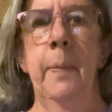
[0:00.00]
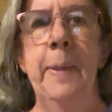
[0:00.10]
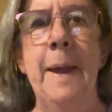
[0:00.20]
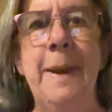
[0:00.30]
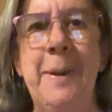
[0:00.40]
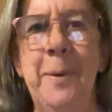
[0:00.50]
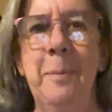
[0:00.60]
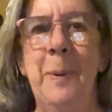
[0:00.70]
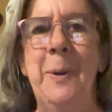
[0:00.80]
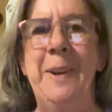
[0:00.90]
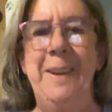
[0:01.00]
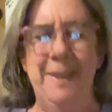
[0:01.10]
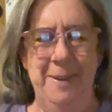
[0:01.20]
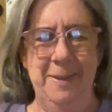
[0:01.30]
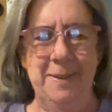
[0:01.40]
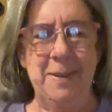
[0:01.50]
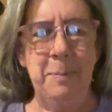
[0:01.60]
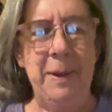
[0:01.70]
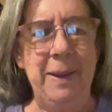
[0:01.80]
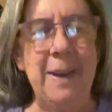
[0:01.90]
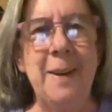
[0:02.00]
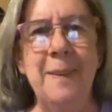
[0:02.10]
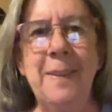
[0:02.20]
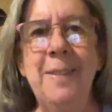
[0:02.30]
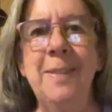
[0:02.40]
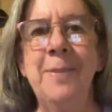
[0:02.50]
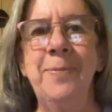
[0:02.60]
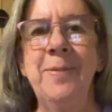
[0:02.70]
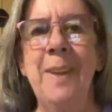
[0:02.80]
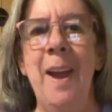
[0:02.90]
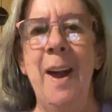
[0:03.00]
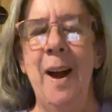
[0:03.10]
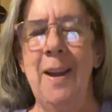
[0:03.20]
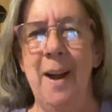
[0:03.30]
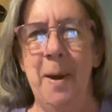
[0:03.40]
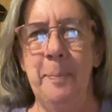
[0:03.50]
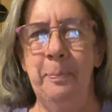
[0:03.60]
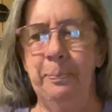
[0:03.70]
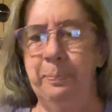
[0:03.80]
Hey, good morning. It's me, Karen. Um,